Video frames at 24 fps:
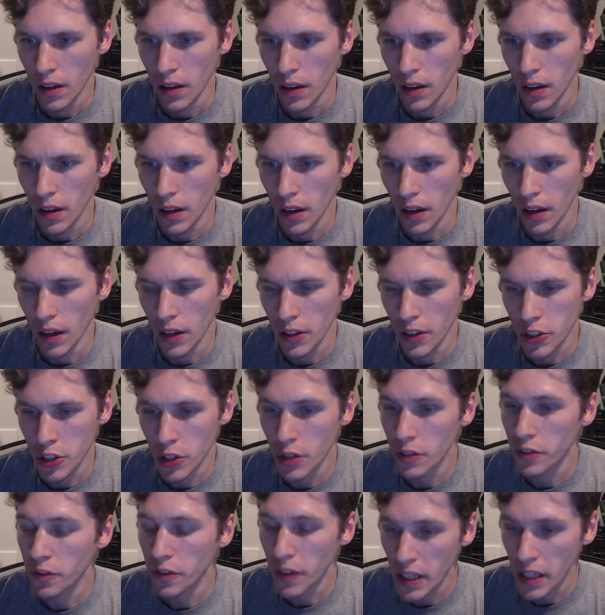Uh, Sir
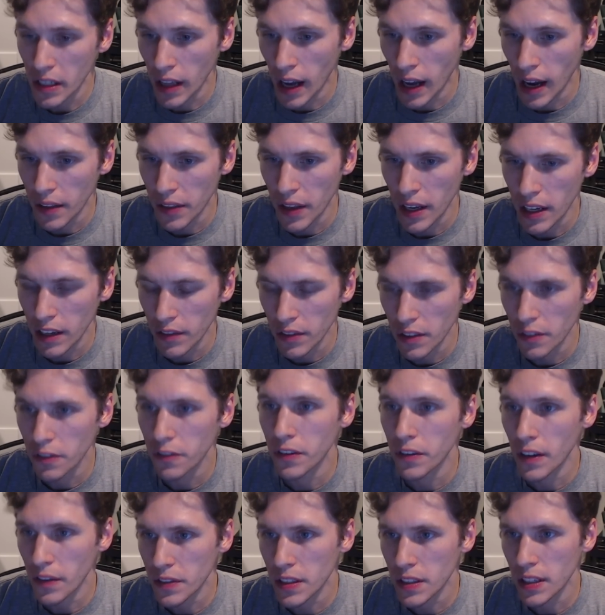Feline, thank you for the
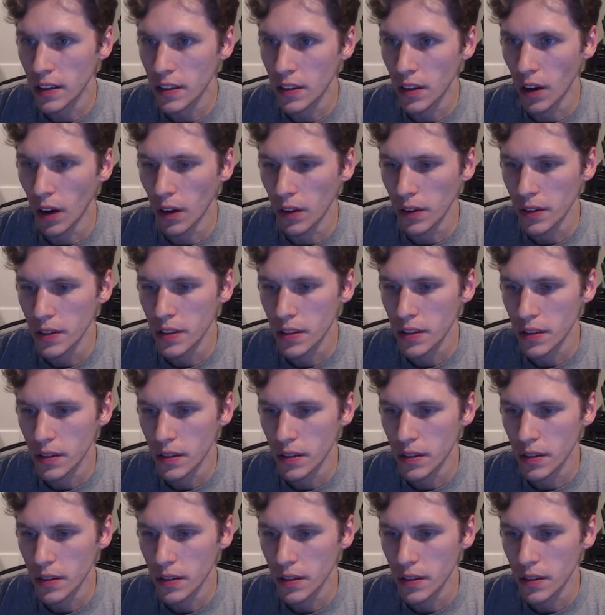$15.